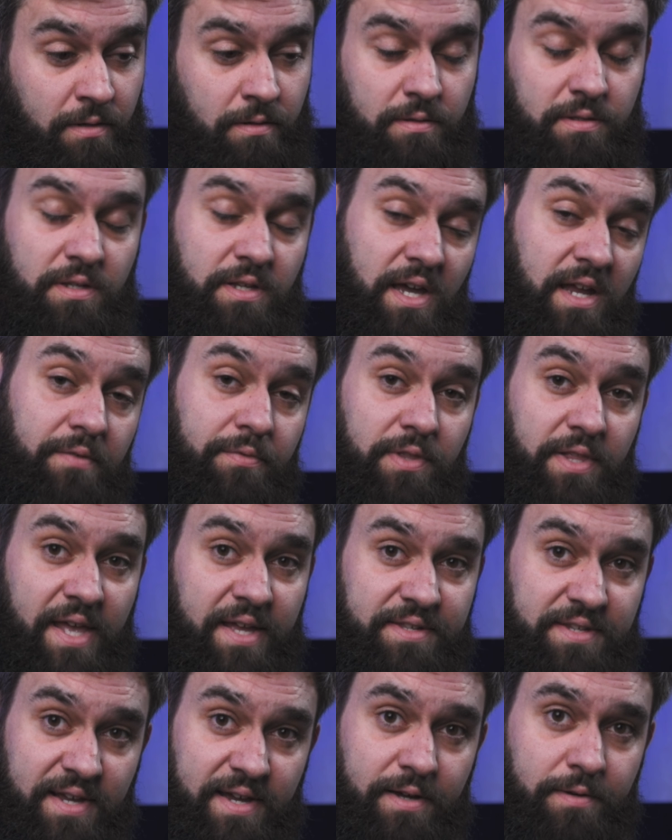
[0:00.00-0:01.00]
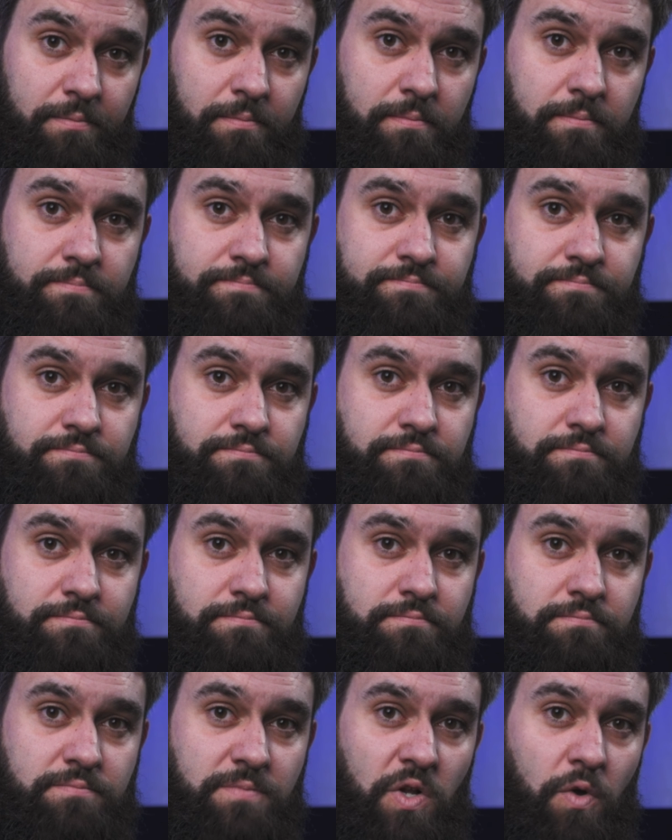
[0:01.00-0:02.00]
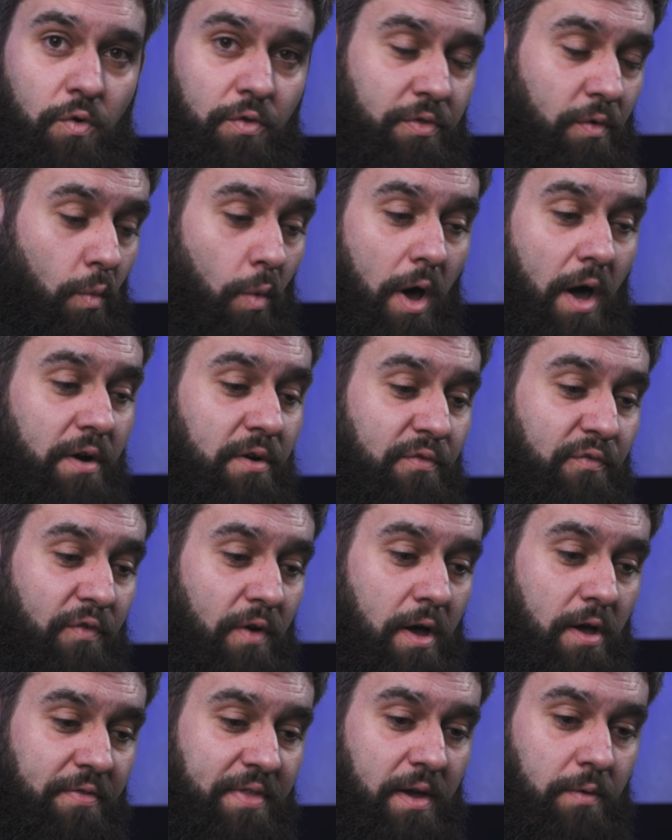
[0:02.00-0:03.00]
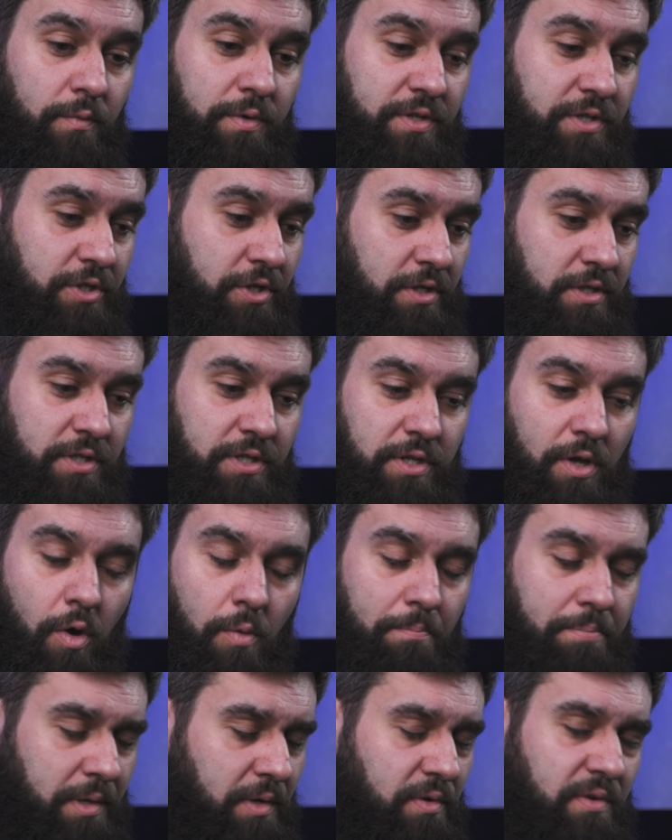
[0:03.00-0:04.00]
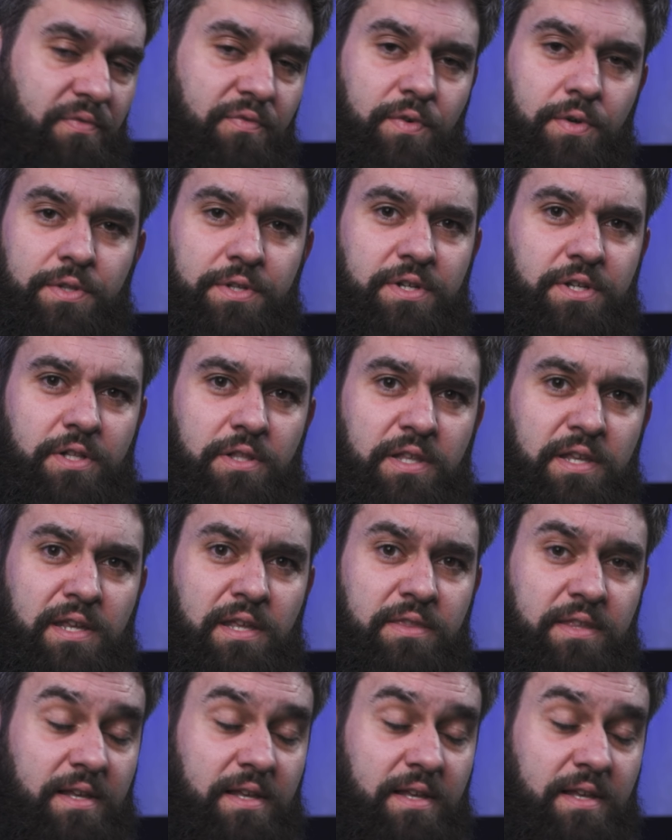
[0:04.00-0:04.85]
It's kind of a letdown. Or the waterfall that was just so beautiful and clean